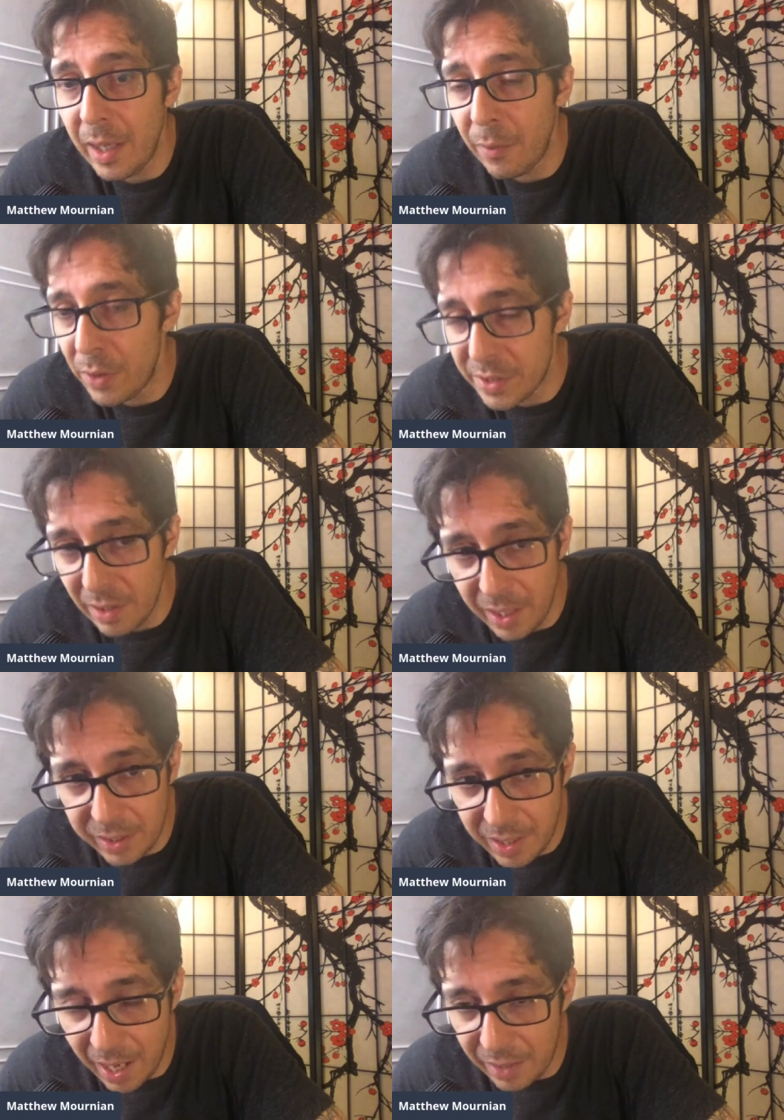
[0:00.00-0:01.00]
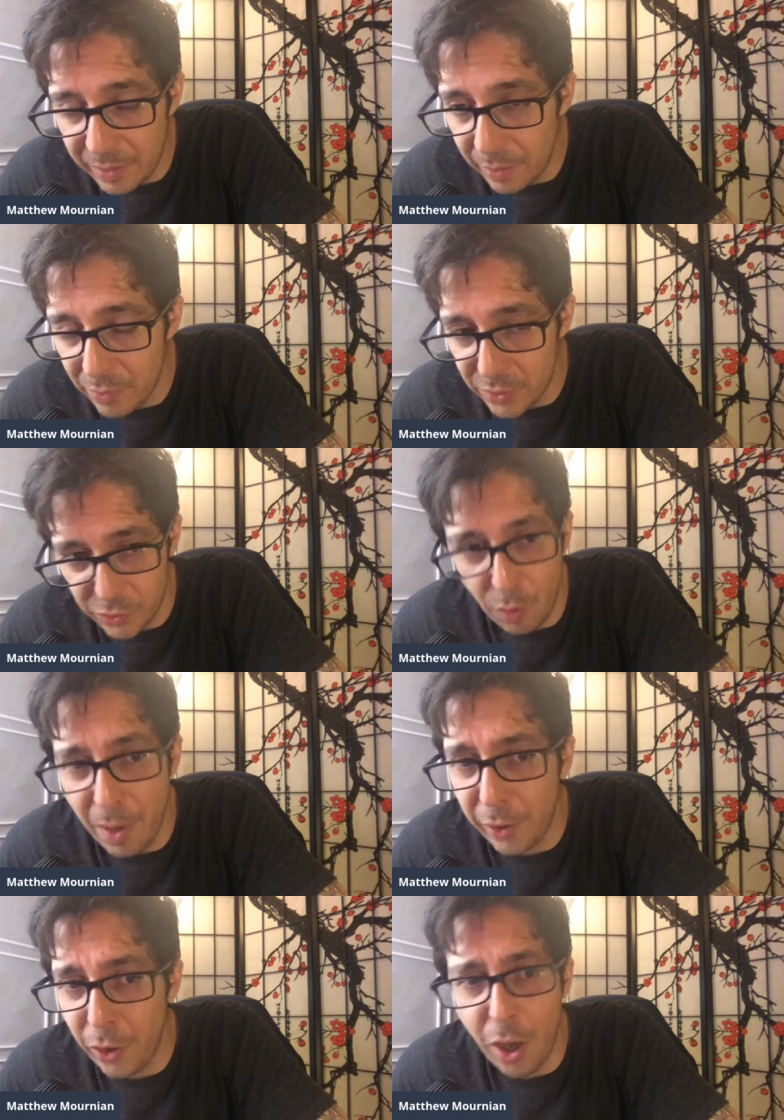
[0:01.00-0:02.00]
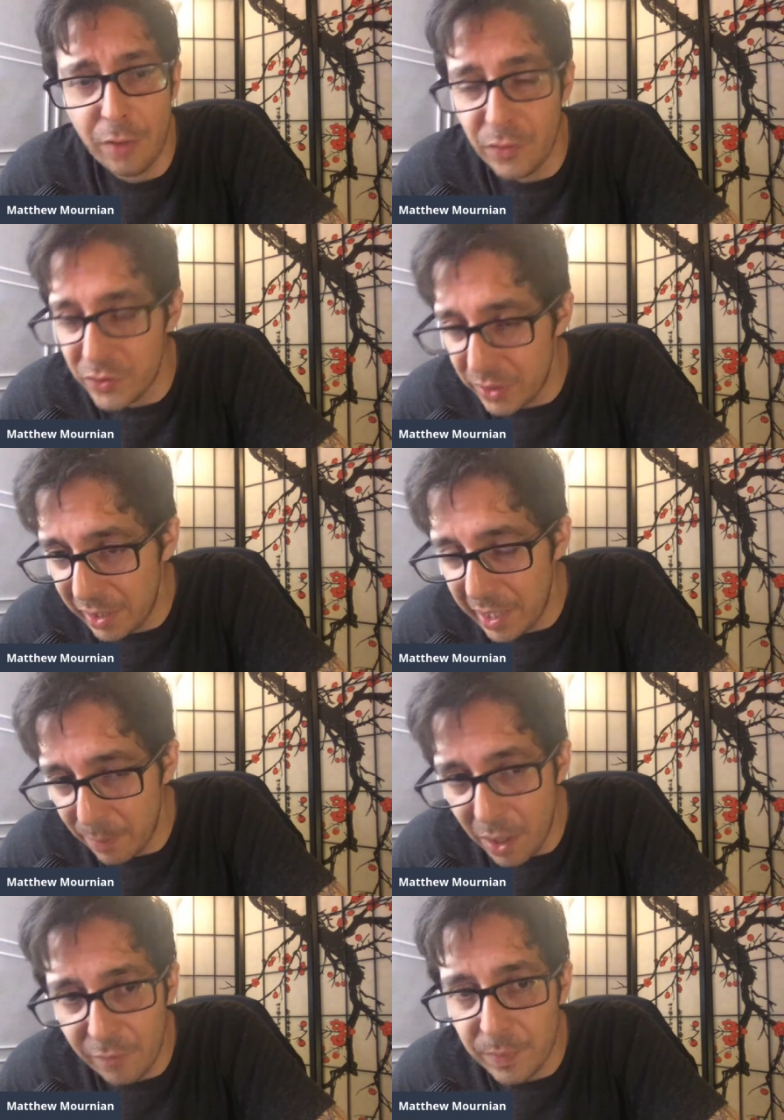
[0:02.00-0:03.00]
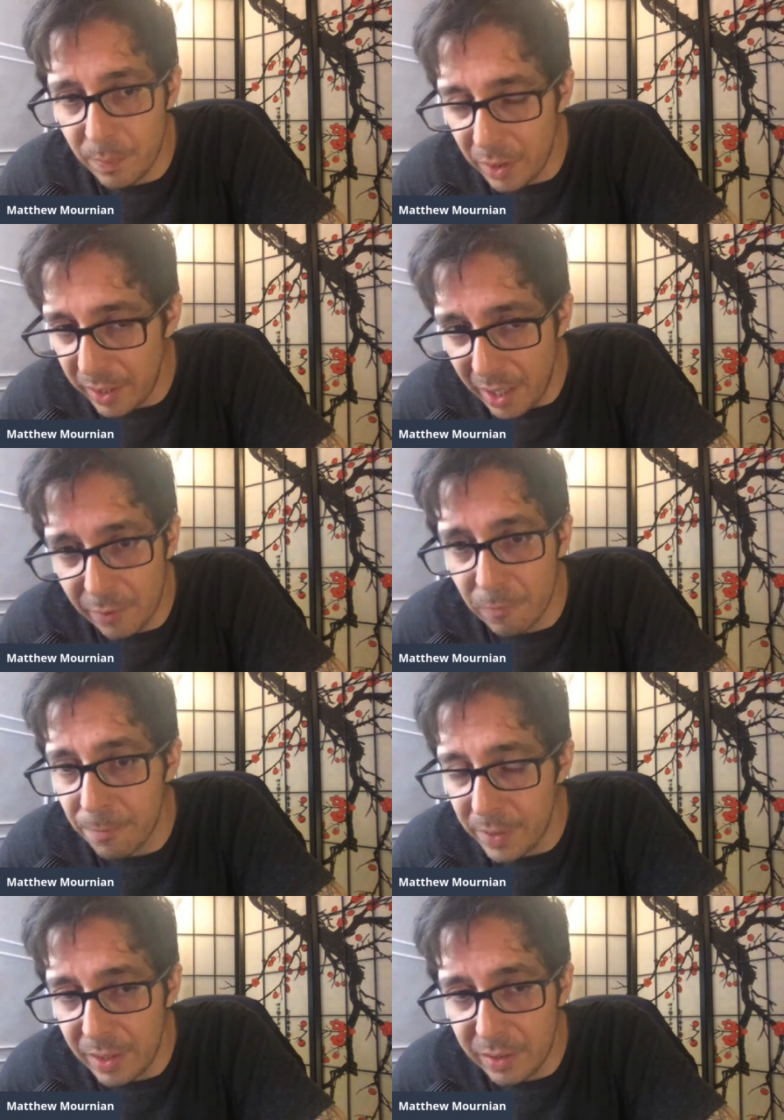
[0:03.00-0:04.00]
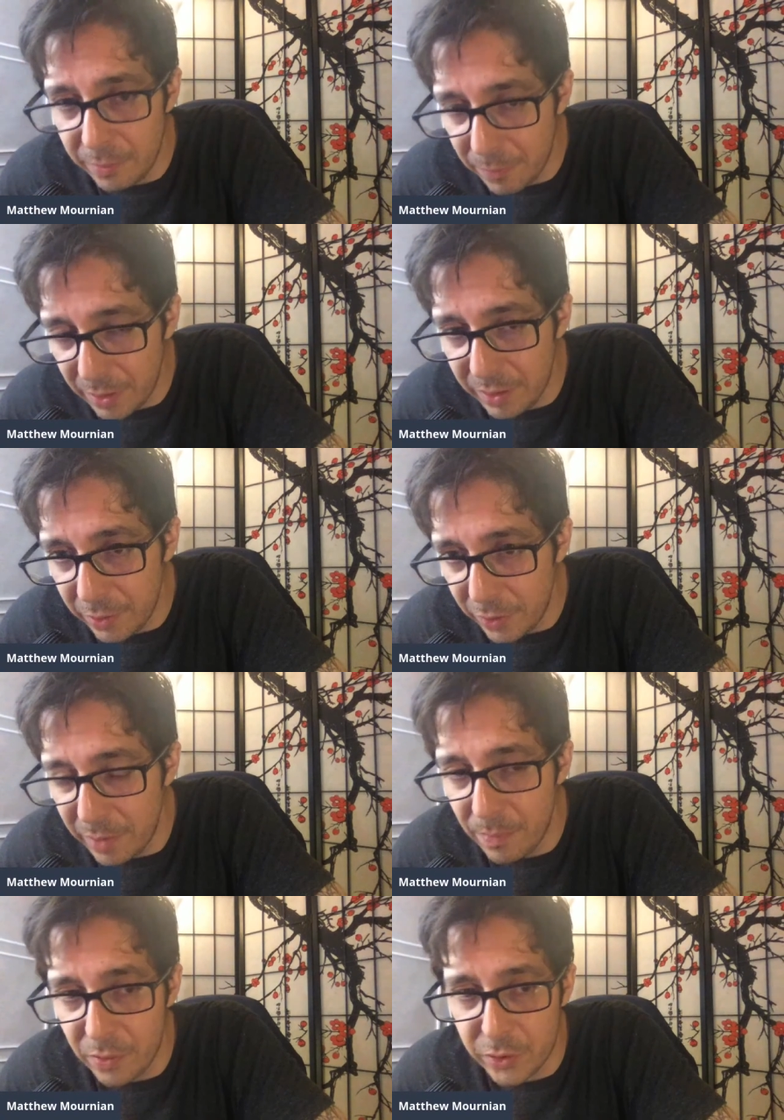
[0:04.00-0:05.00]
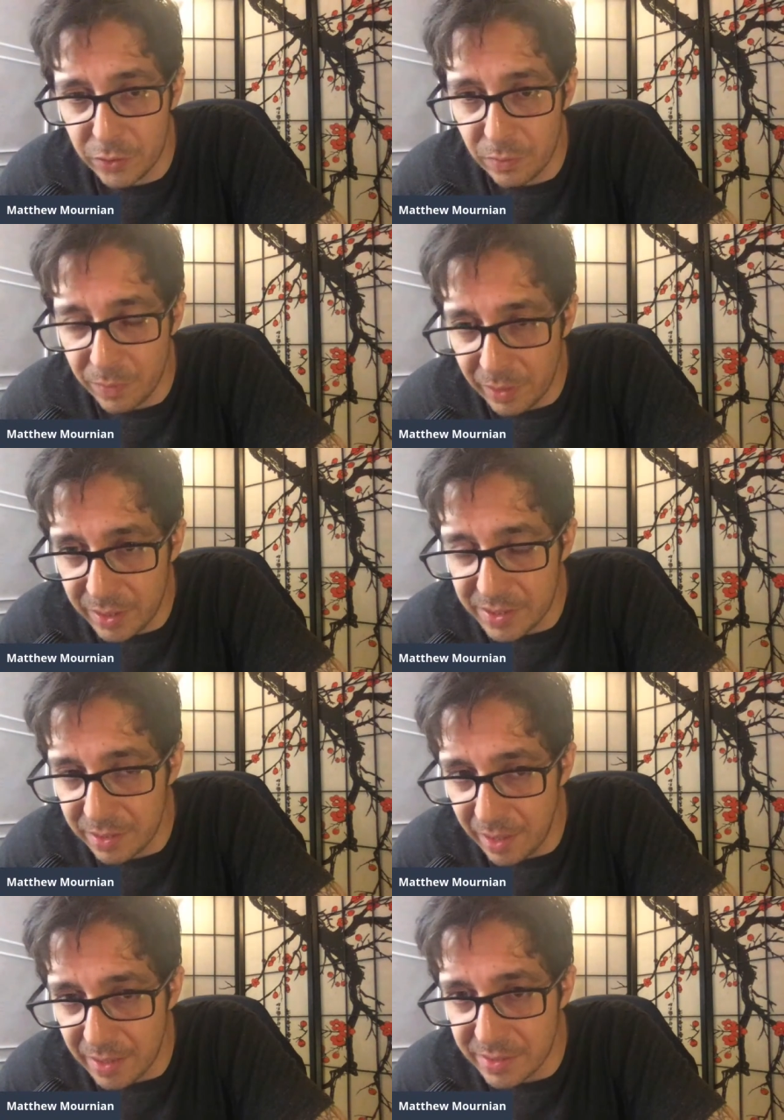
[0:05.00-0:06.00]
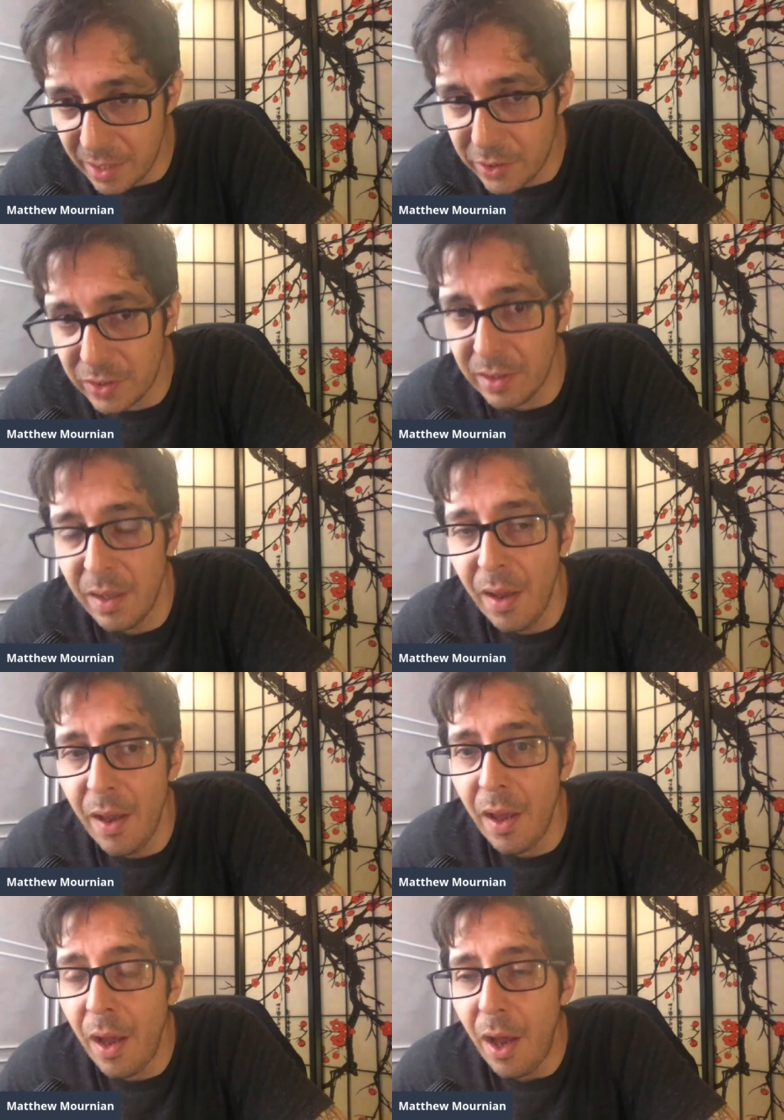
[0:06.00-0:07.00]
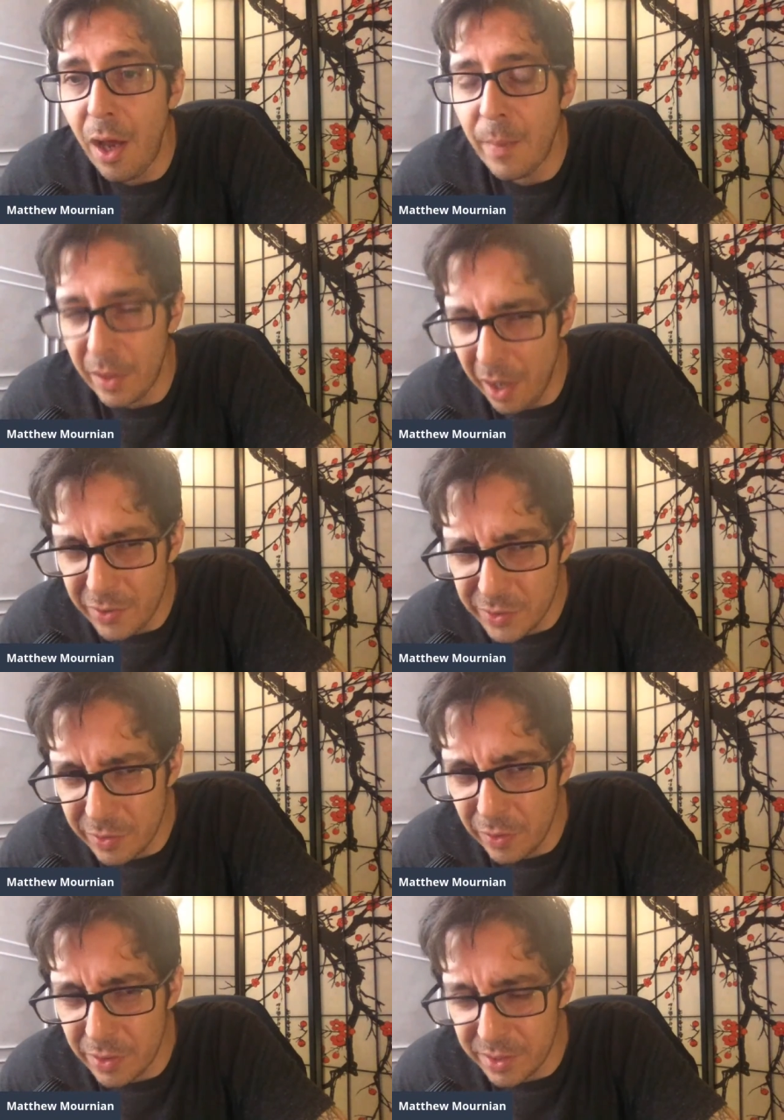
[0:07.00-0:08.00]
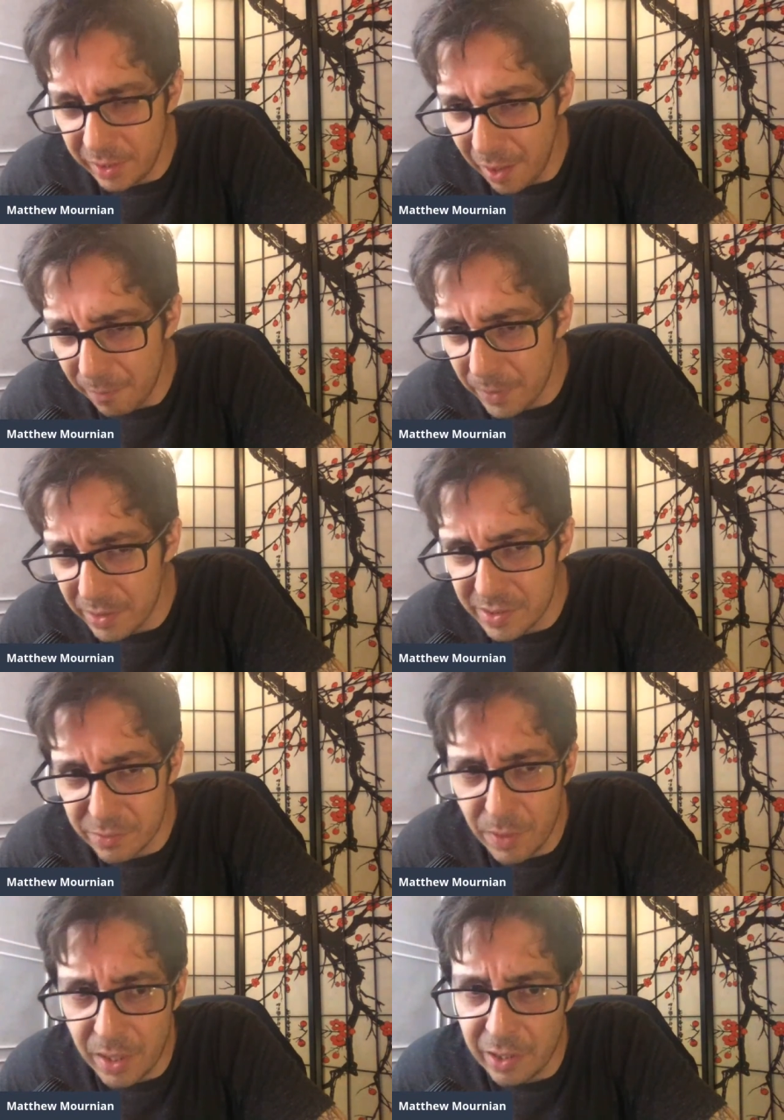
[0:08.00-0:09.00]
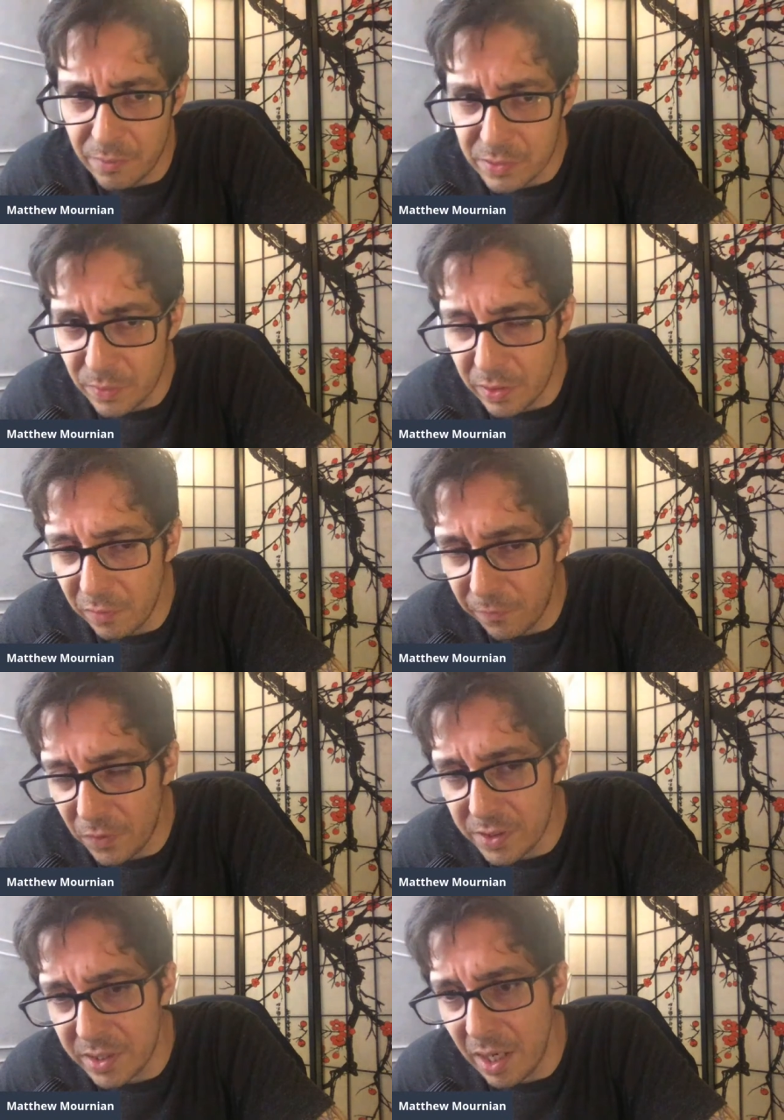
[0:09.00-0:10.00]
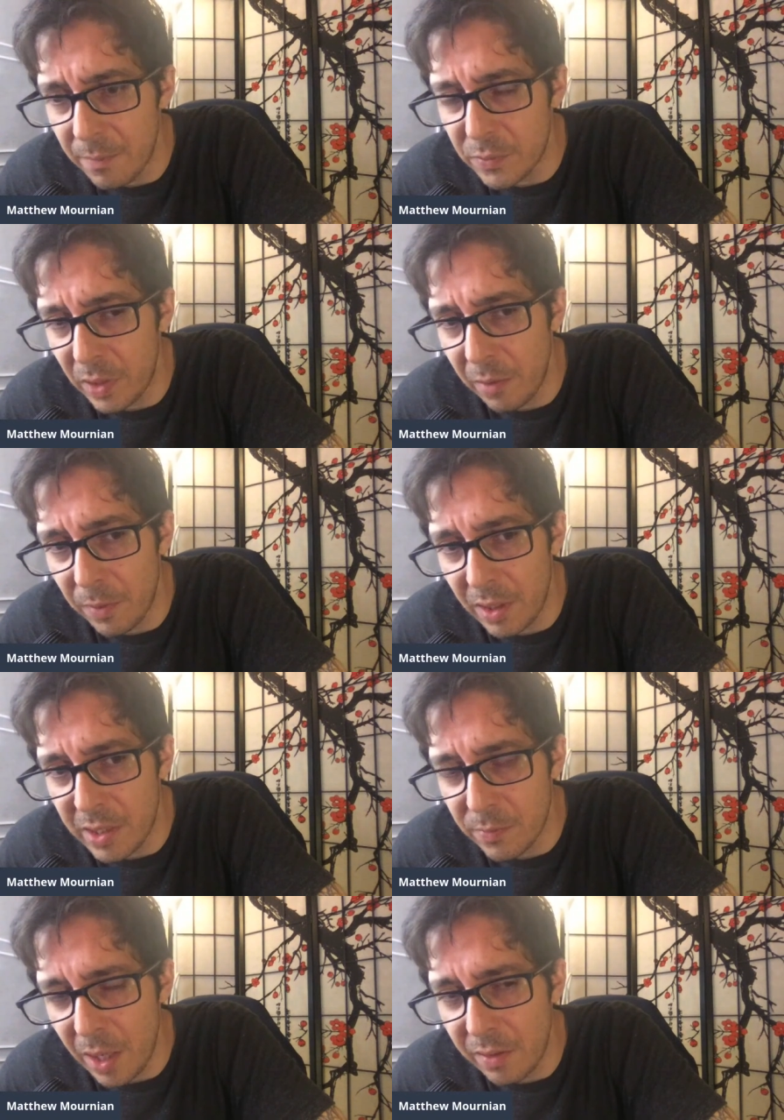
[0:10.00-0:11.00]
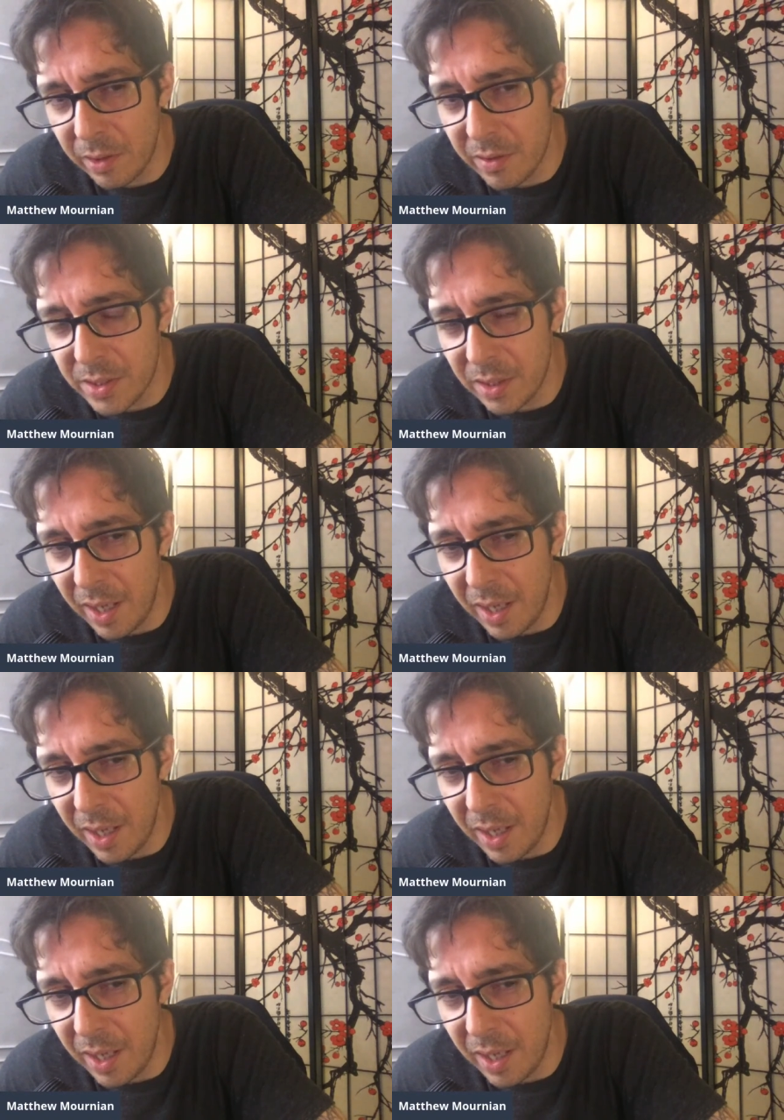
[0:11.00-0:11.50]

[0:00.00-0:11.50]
it wasn't like he had, this, oh my God, this thing came off me, but he had a really, really good emotional release in that session. And I also noticed he got really sweaty. It was one of the first times when I realized, wow, there is an